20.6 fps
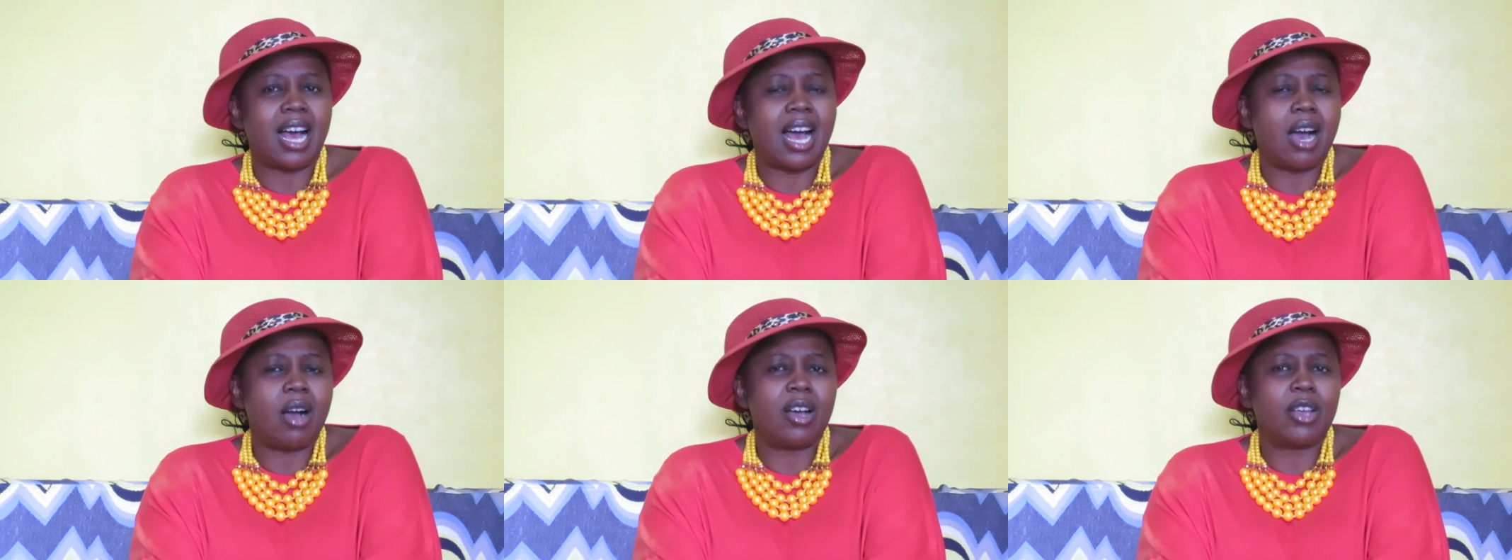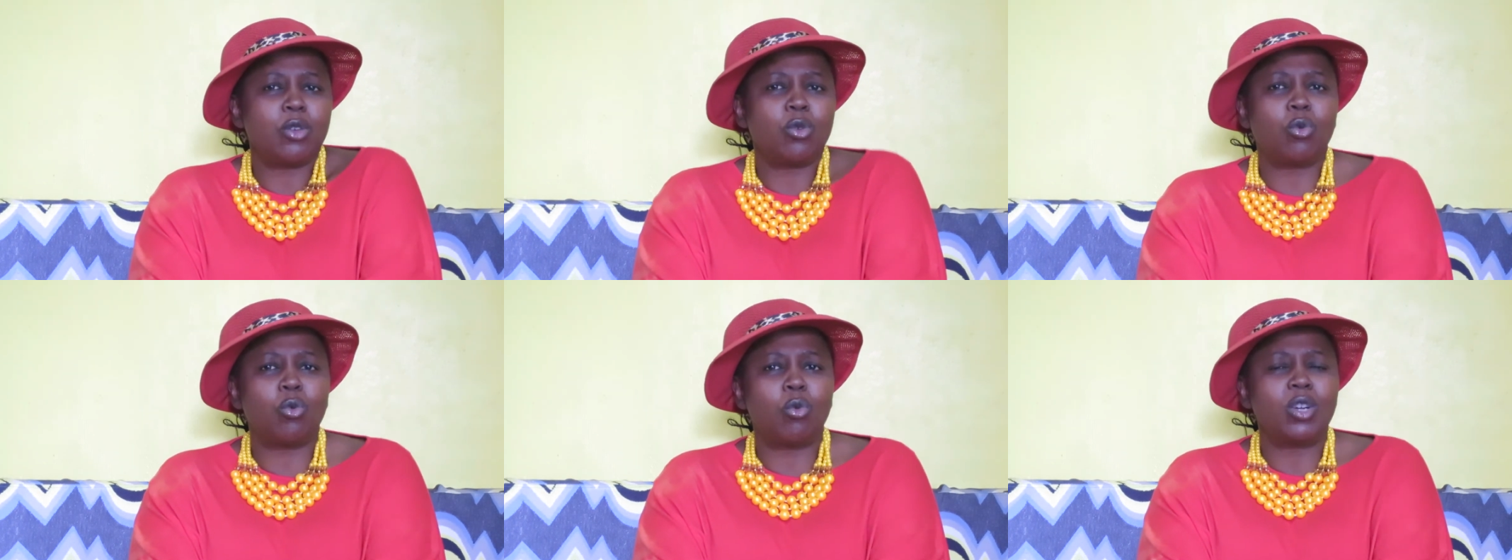how
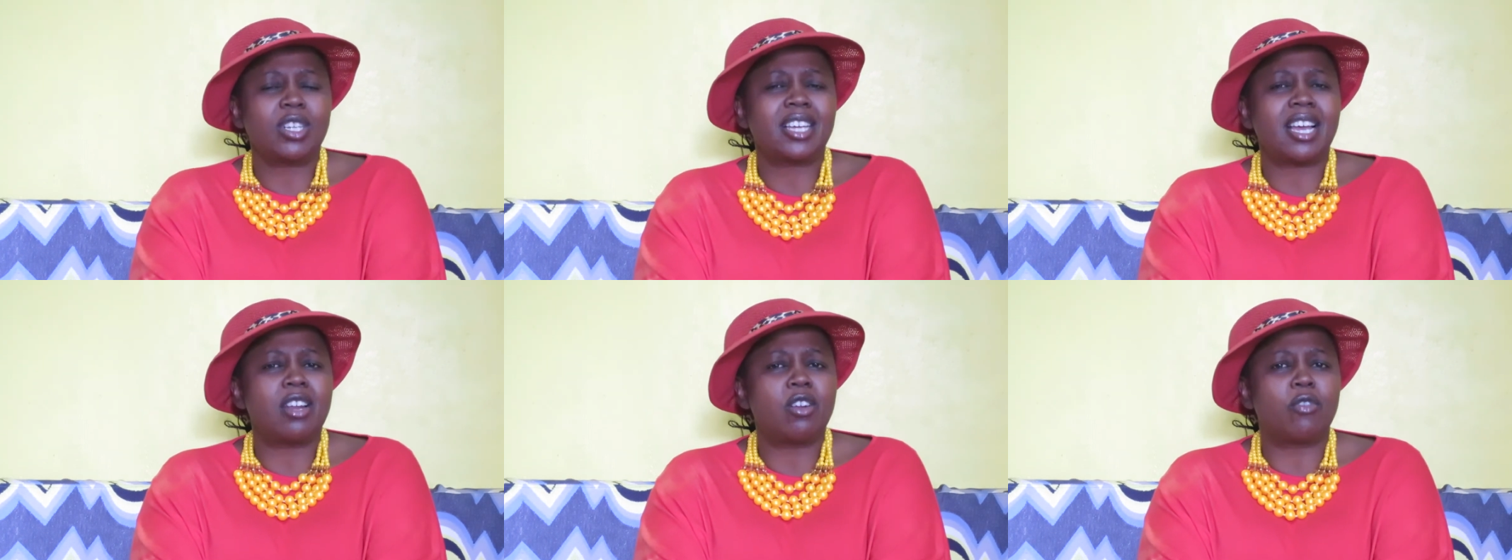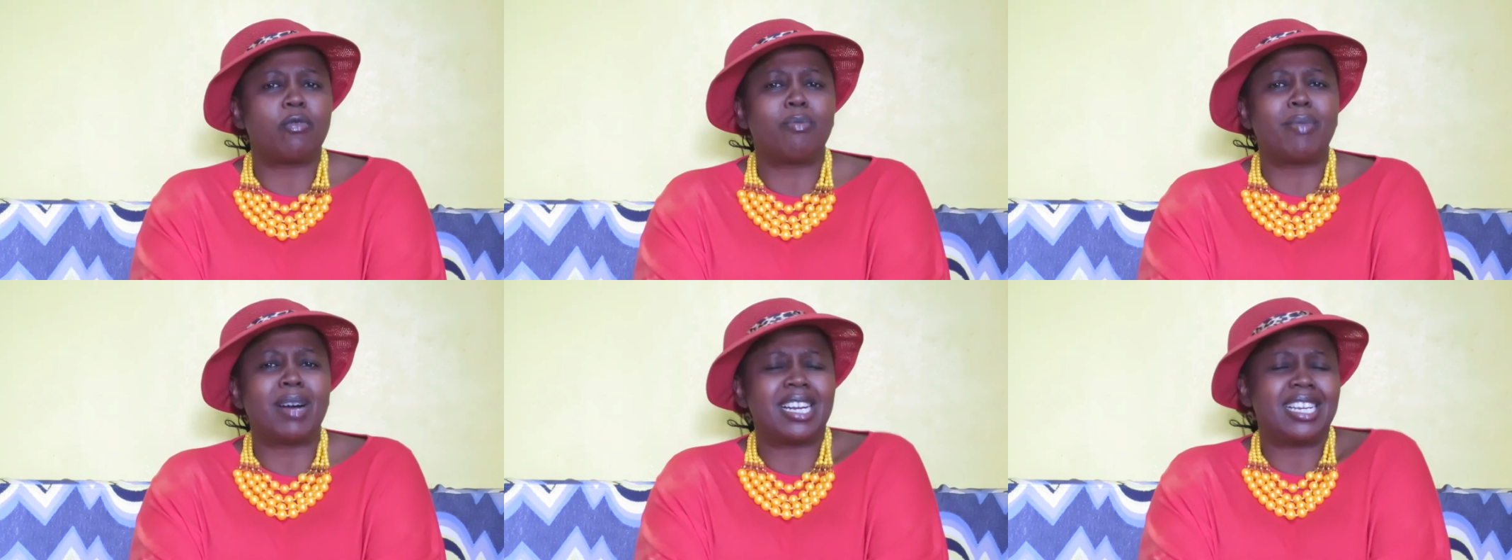are you, what kind
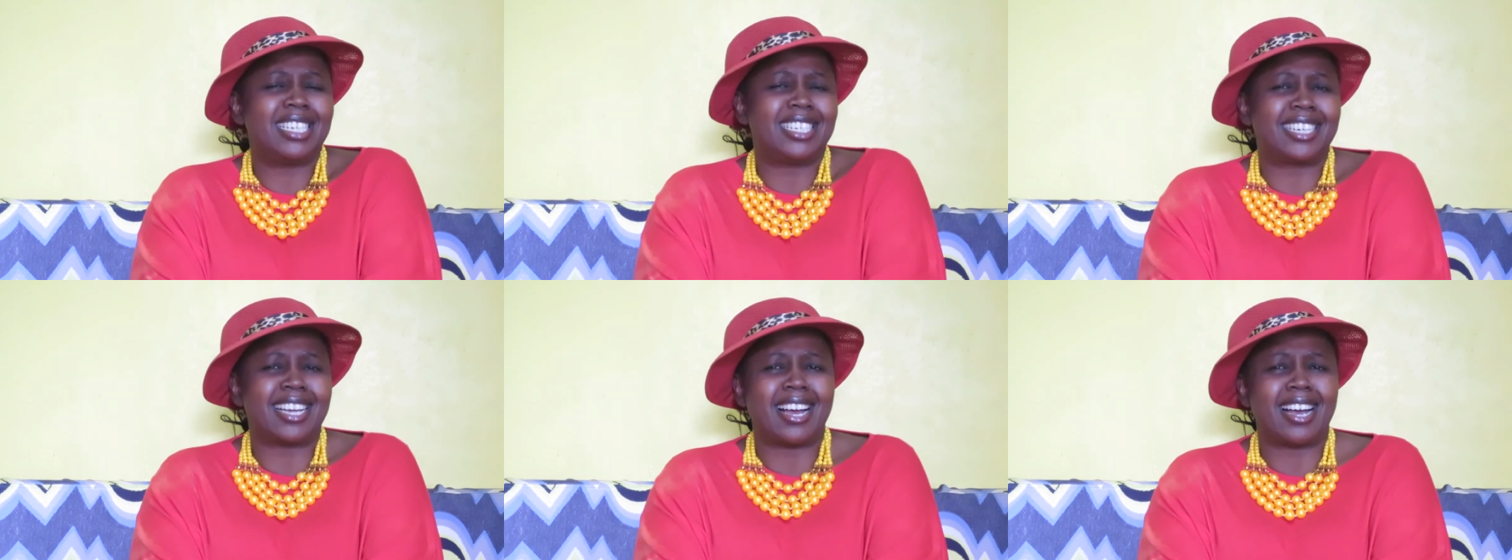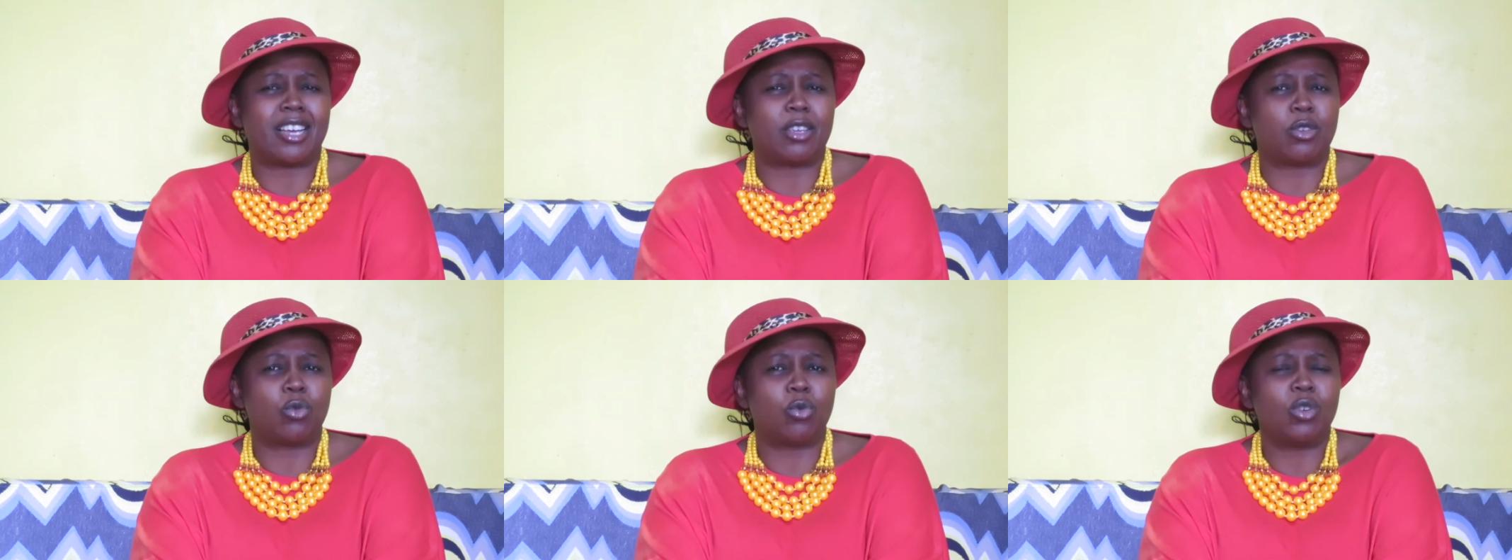of manager
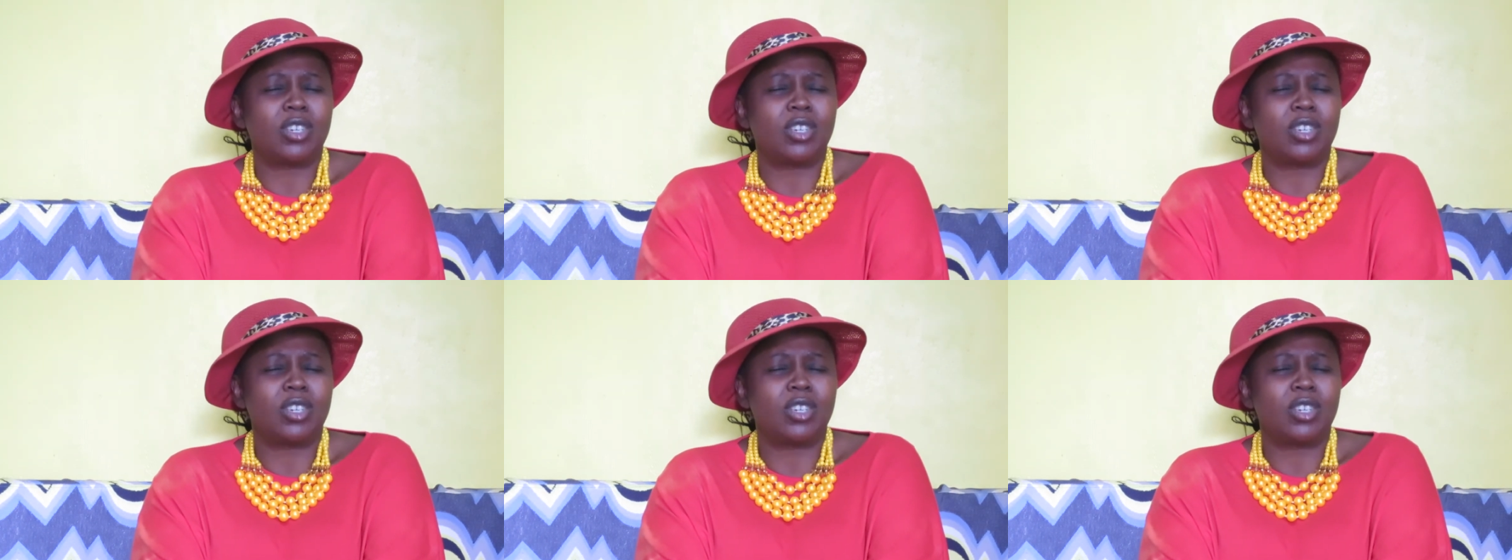are you?